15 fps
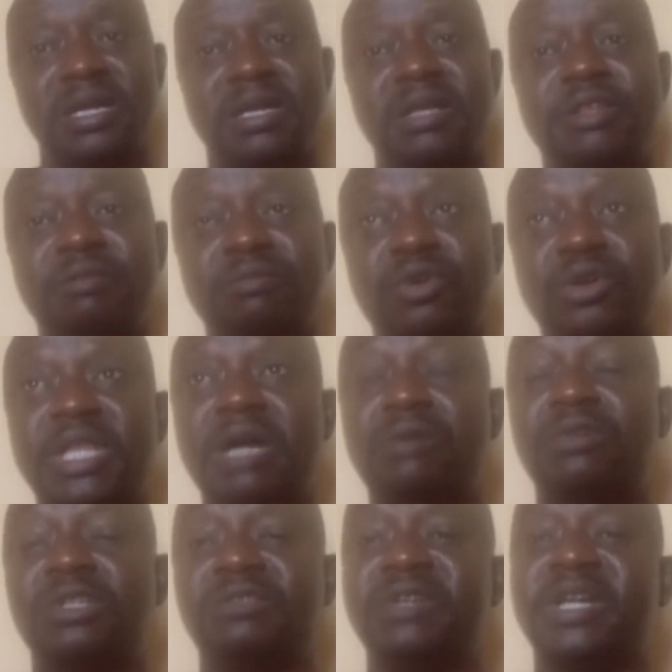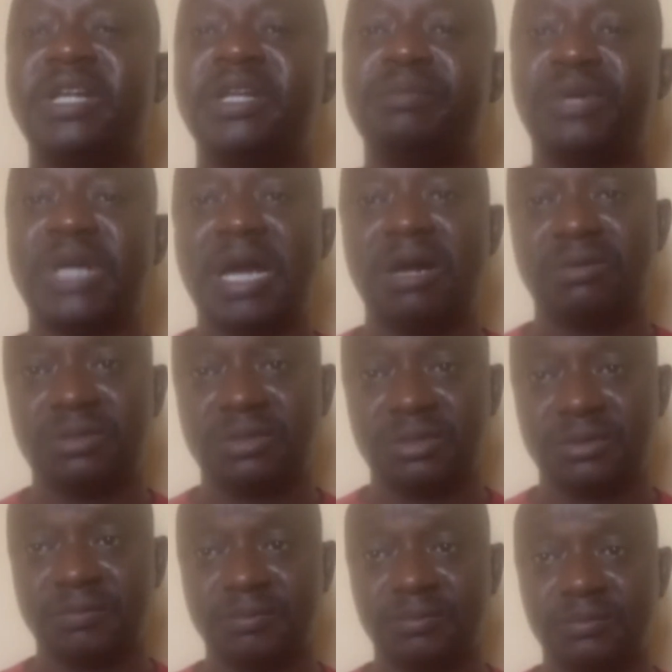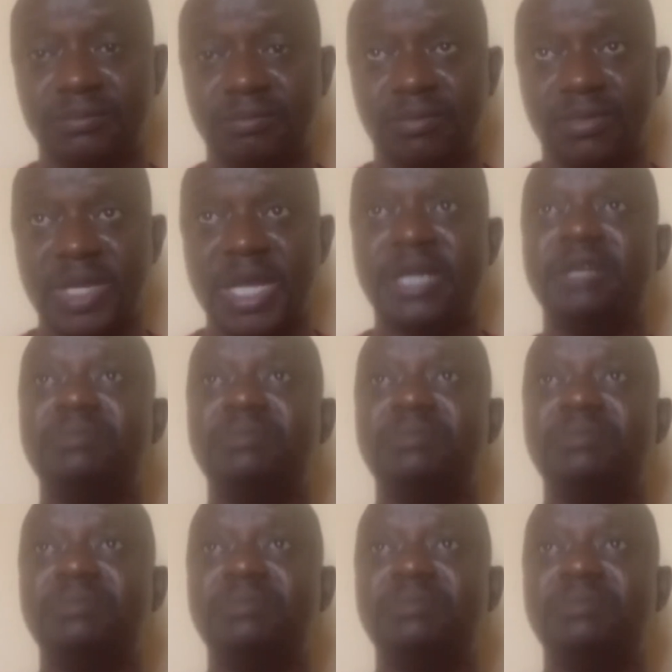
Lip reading: The mother was very proud, and the